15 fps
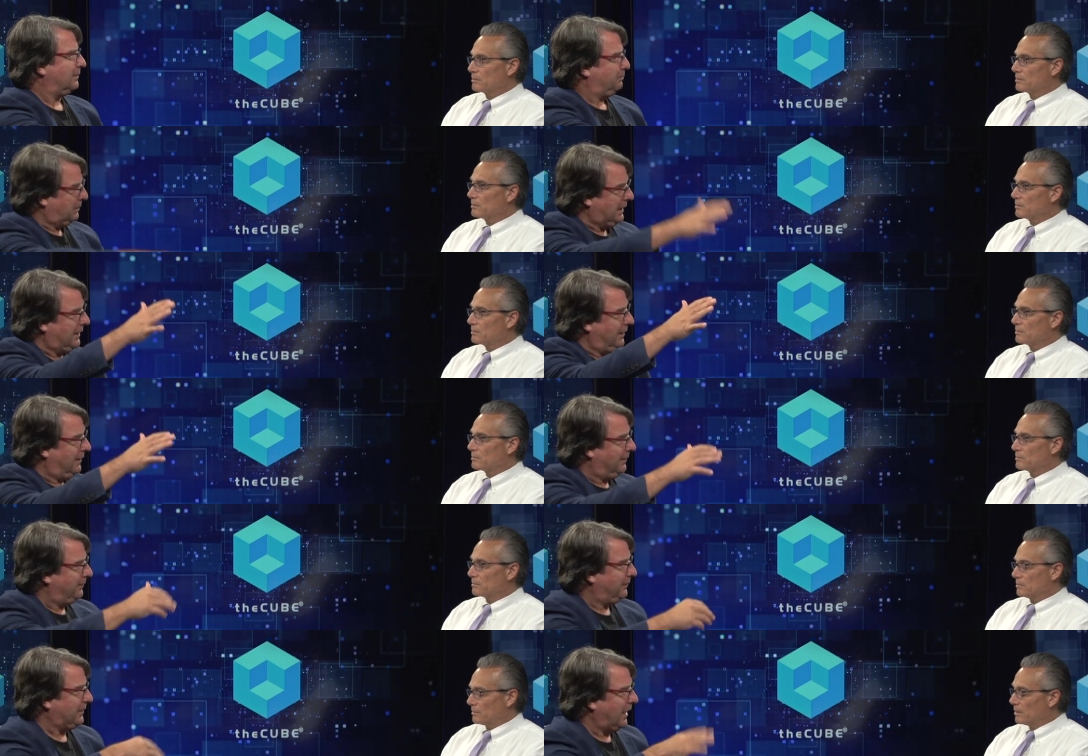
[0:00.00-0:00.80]

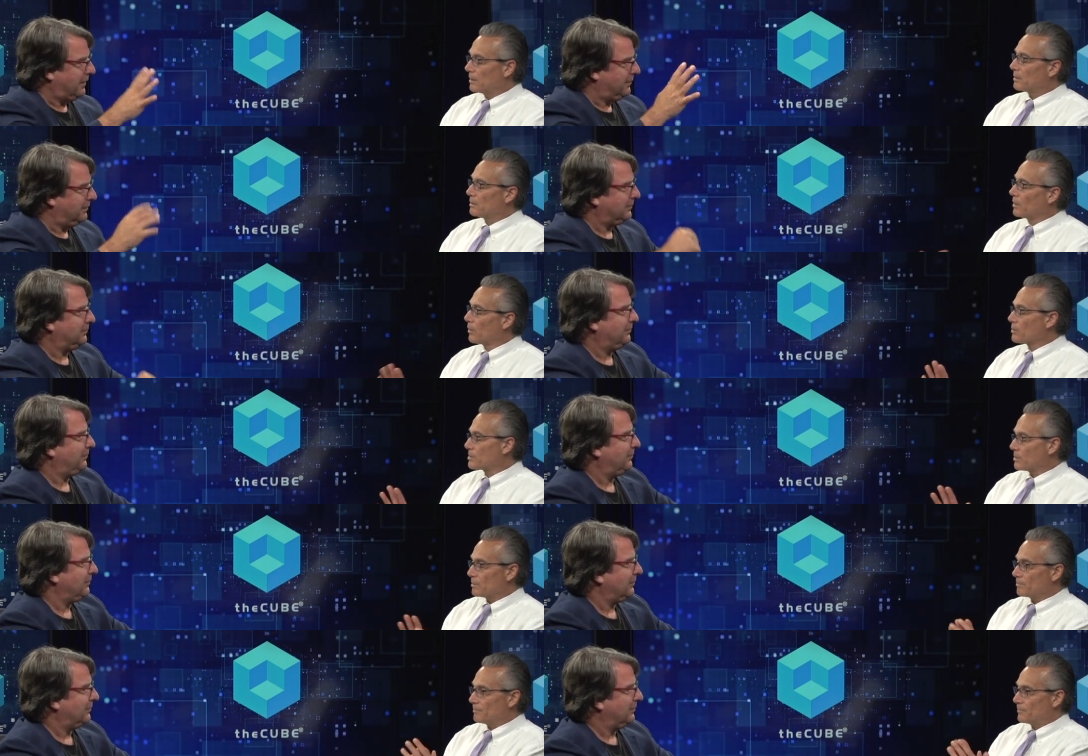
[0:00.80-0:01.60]
Speaker 1: Bing, done. And it knows
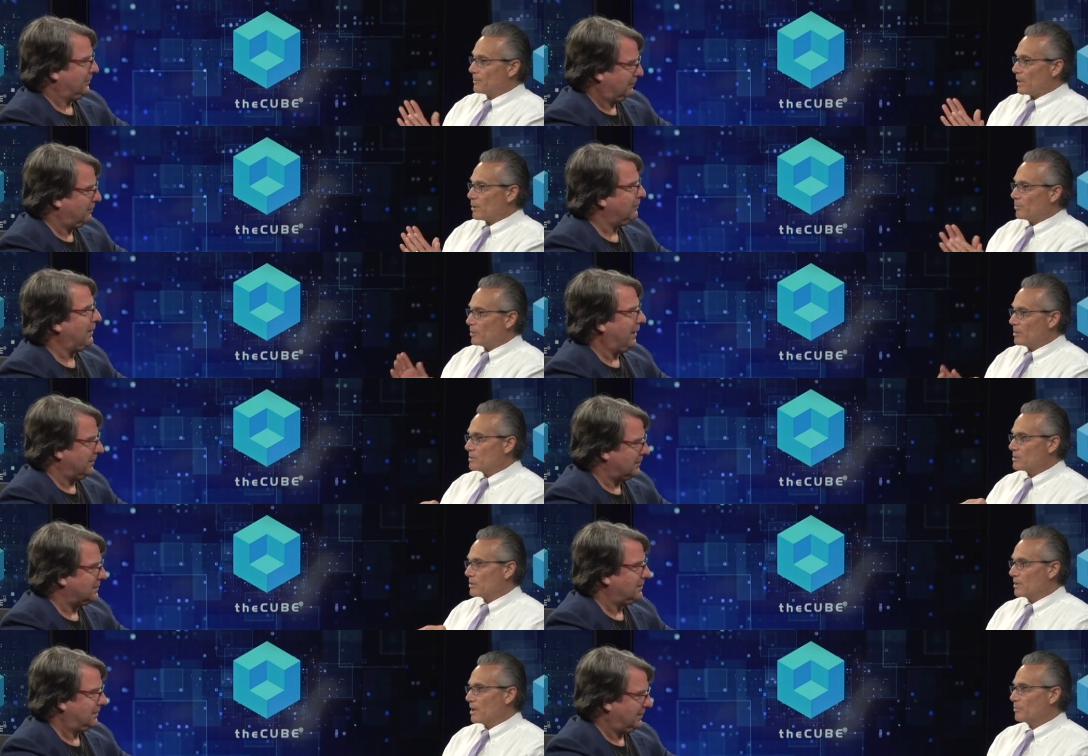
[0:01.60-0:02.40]
your
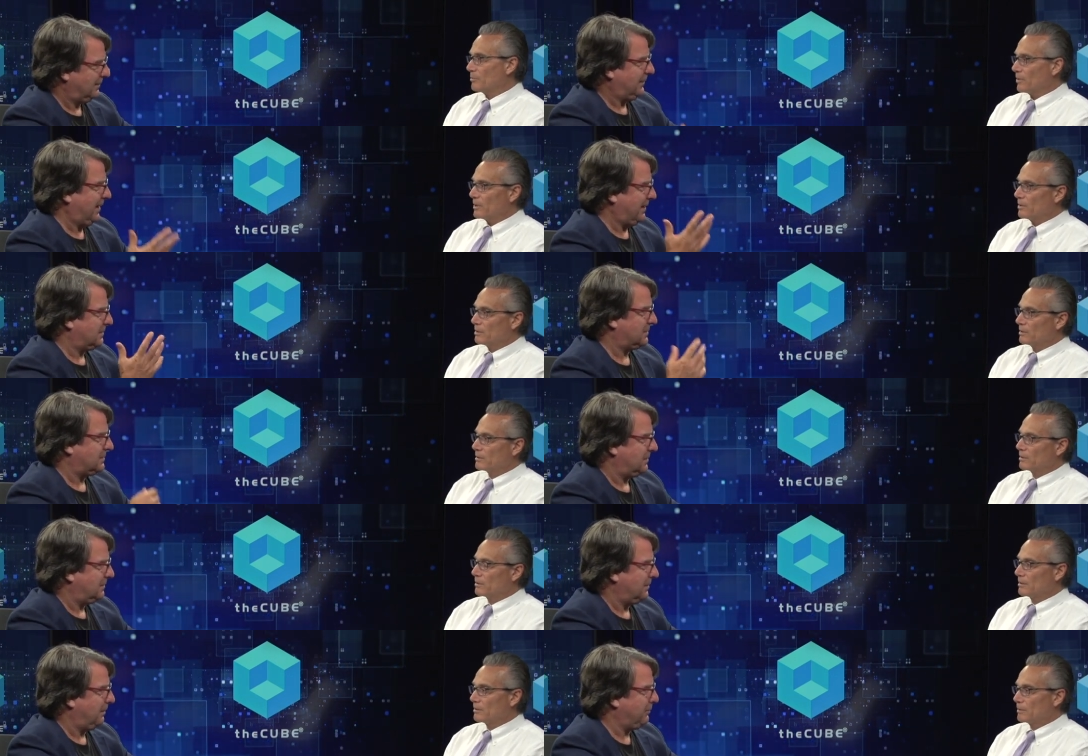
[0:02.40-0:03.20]
fingerprints, yes. your handprints. Yes,
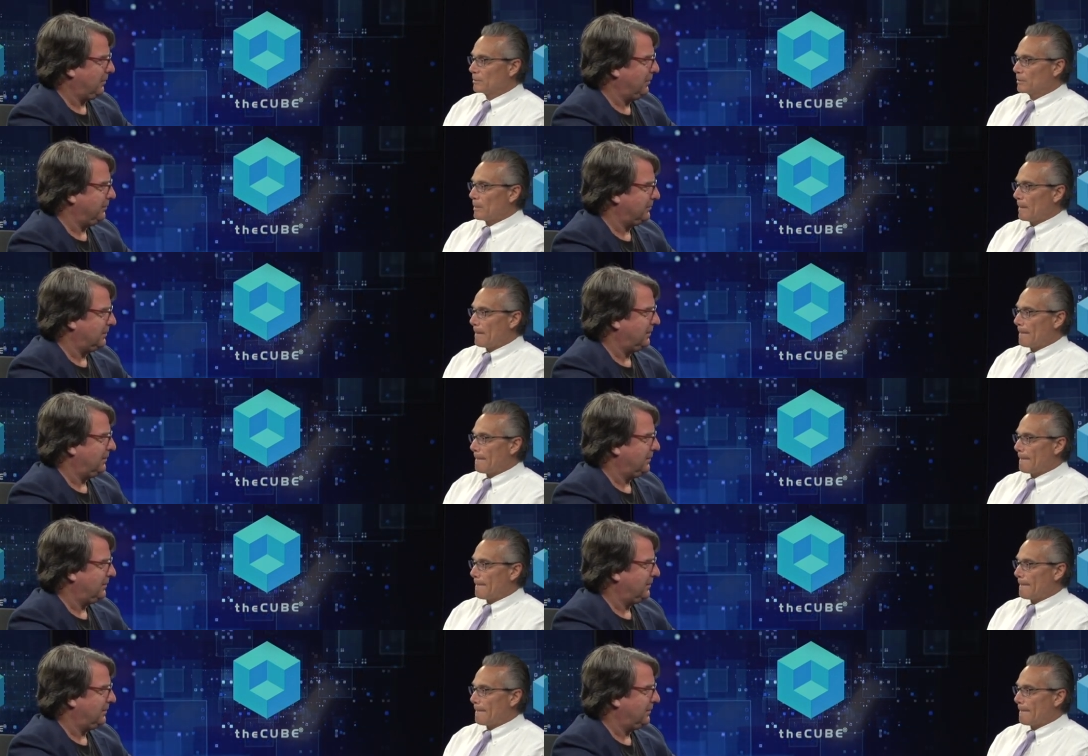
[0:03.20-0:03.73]
approved.